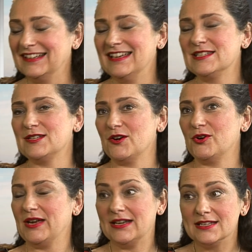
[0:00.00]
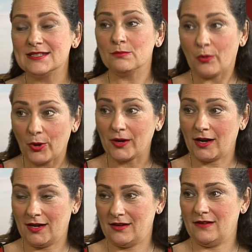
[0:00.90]
So it is important
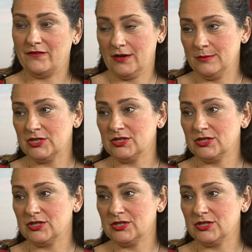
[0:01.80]
to very much